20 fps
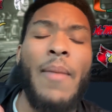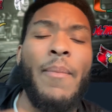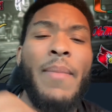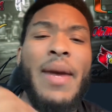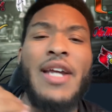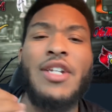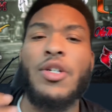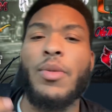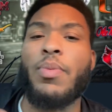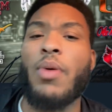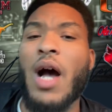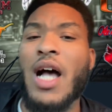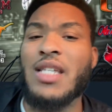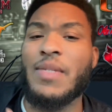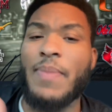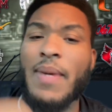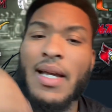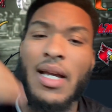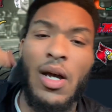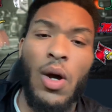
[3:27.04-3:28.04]
major
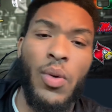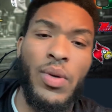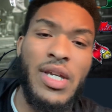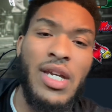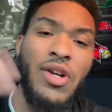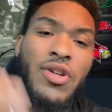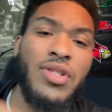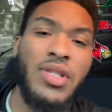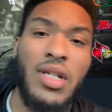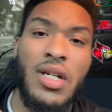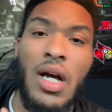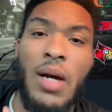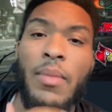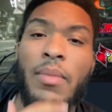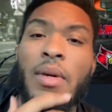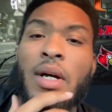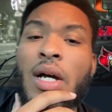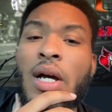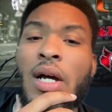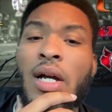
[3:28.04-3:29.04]
prospect on years
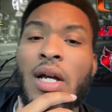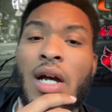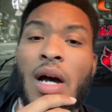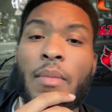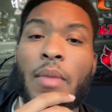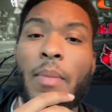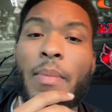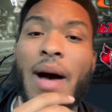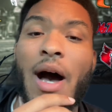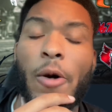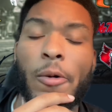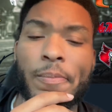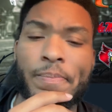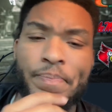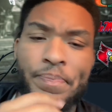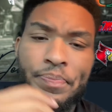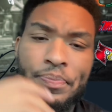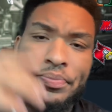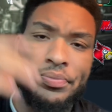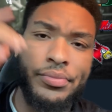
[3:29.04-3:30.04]
to come about.
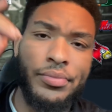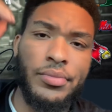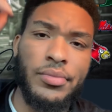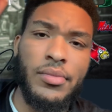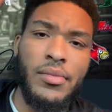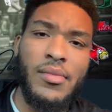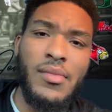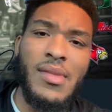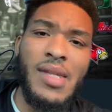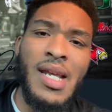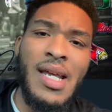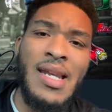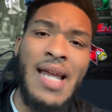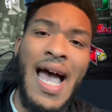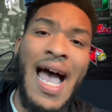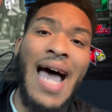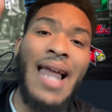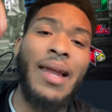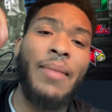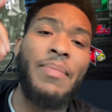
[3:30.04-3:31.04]

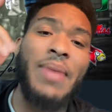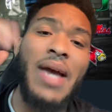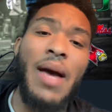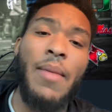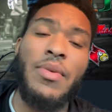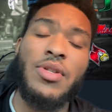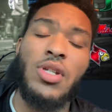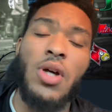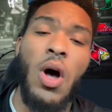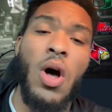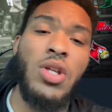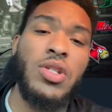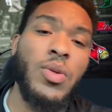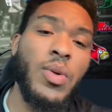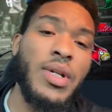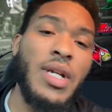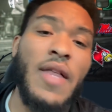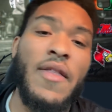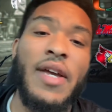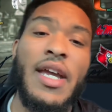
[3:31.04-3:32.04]
Now, Alabama's
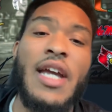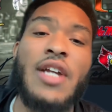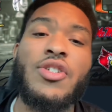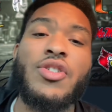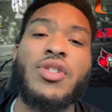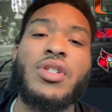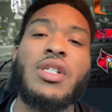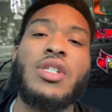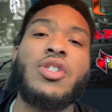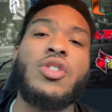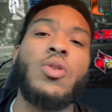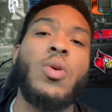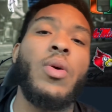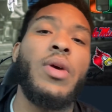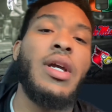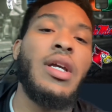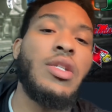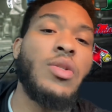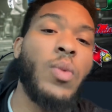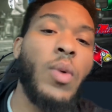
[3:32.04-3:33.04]
also another interesting
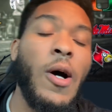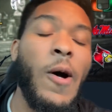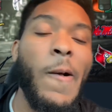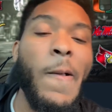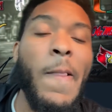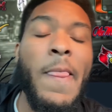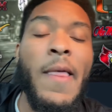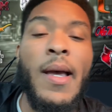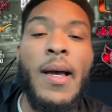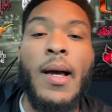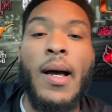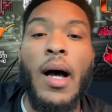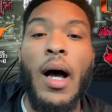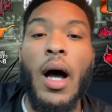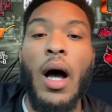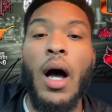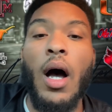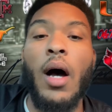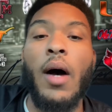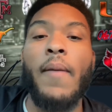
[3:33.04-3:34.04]
story as well.
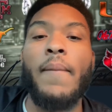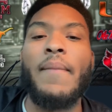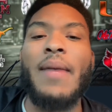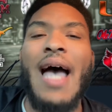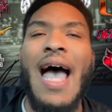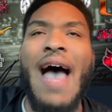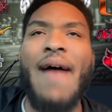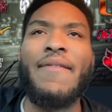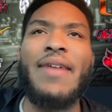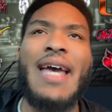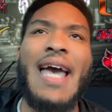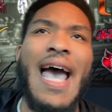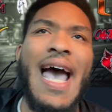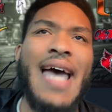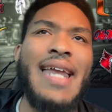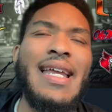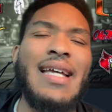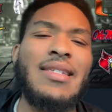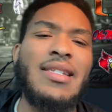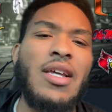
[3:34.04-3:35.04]
Haven't
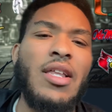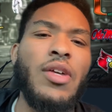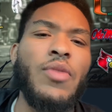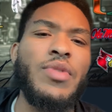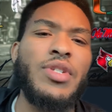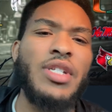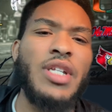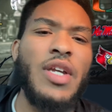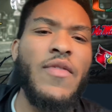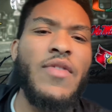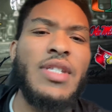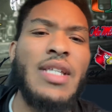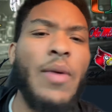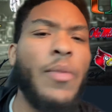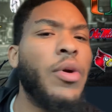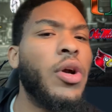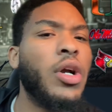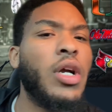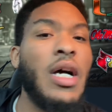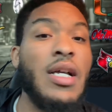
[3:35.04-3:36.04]
had necessarily receivers
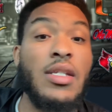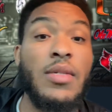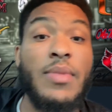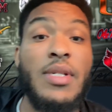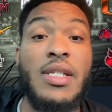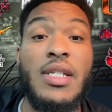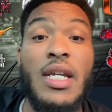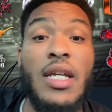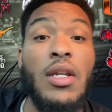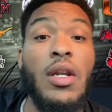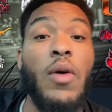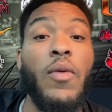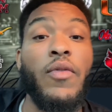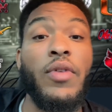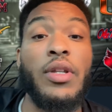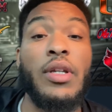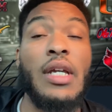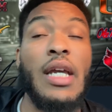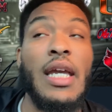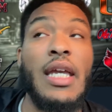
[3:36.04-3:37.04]
that we're accustomed to seeing
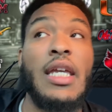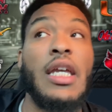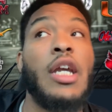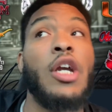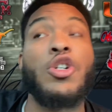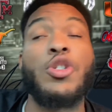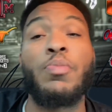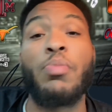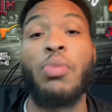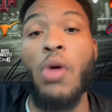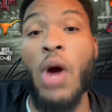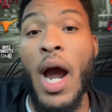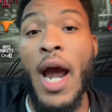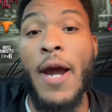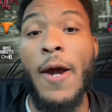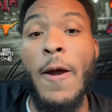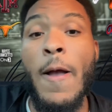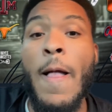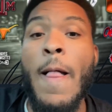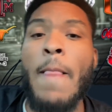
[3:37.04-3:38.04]
in years
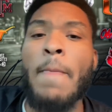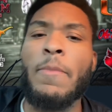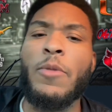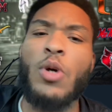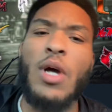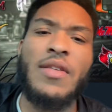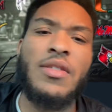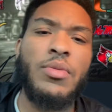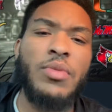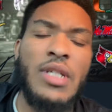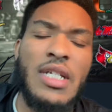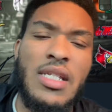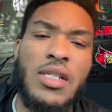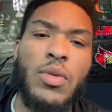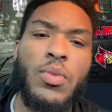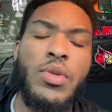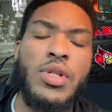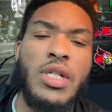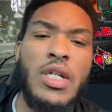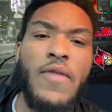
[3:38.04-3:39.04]
prior. Do have some
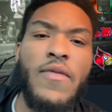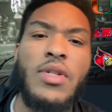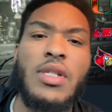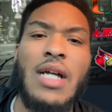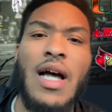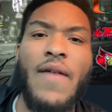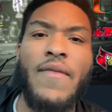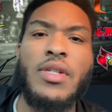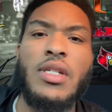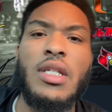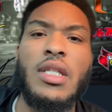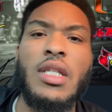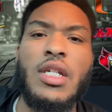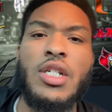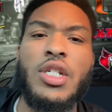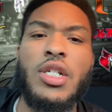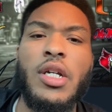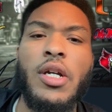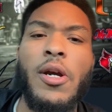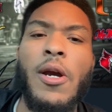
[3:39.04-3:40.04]
decent receivers, obviously,
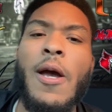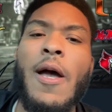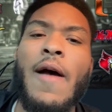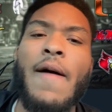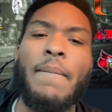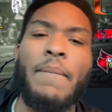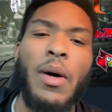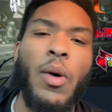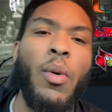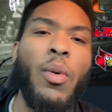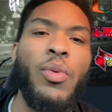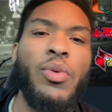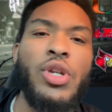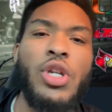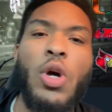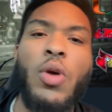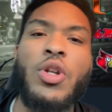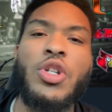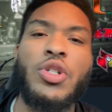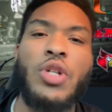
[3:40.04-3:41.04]
this year. But when we
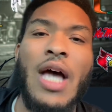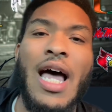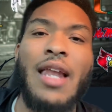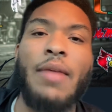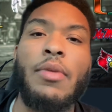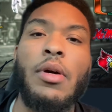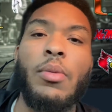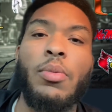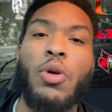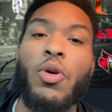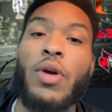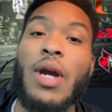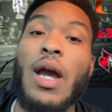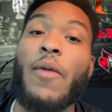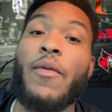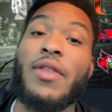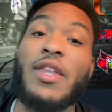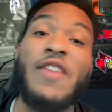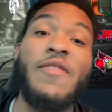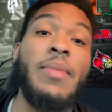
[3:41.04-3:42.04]
know this Alabama
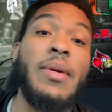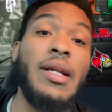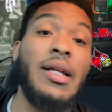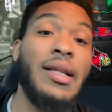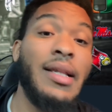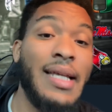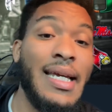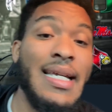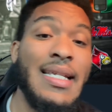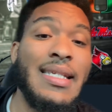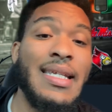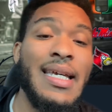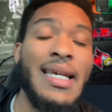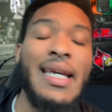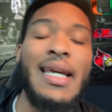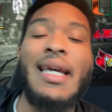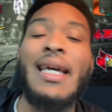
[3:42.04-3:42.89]
program, when they've been elite,